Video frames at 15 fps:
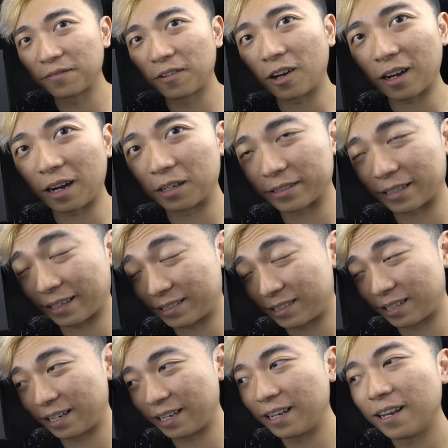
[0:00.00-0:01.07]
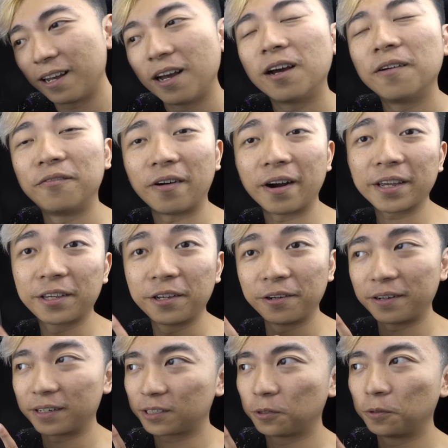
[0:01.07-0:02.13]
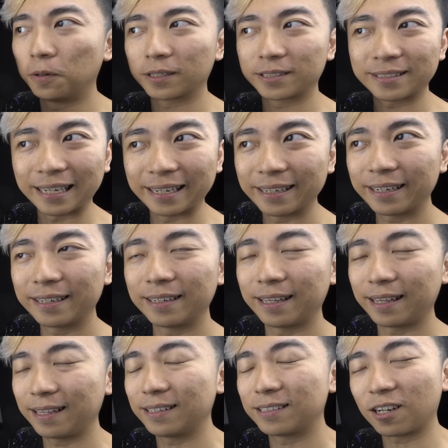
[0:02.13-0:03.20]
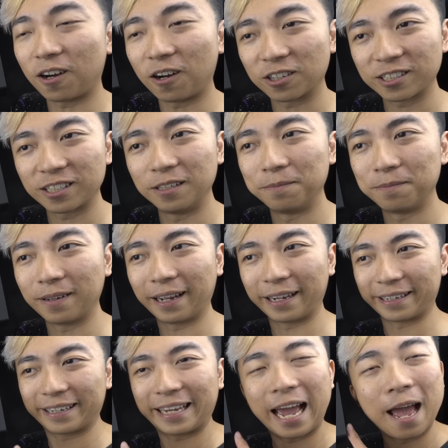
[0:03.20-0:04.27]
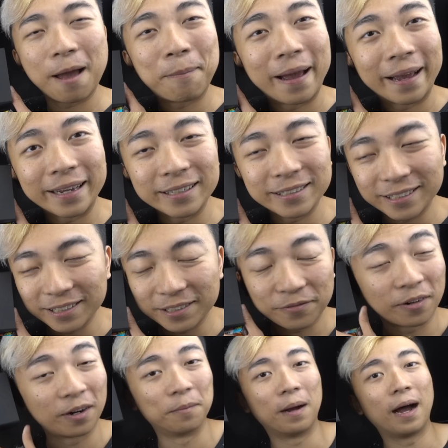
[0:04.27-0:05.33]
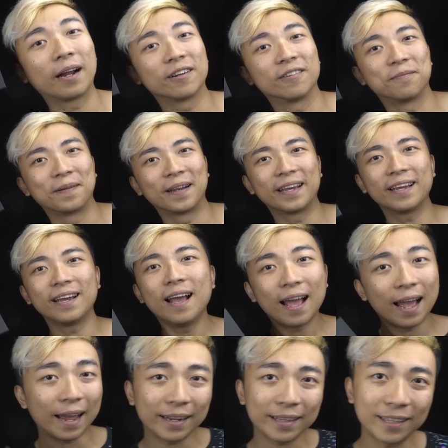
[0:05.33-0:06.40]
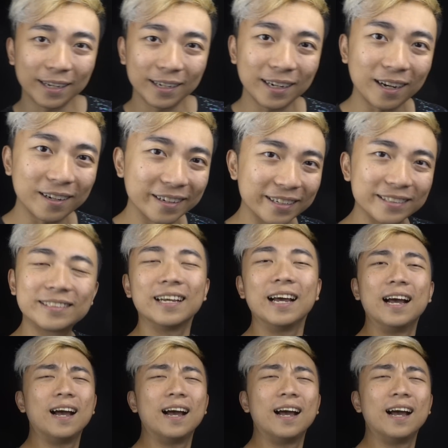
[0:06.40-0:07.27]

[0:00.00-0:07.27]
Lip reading: vlog, I was actually very curious who was sending these awesome care packages from Out of Play, and it turned out it's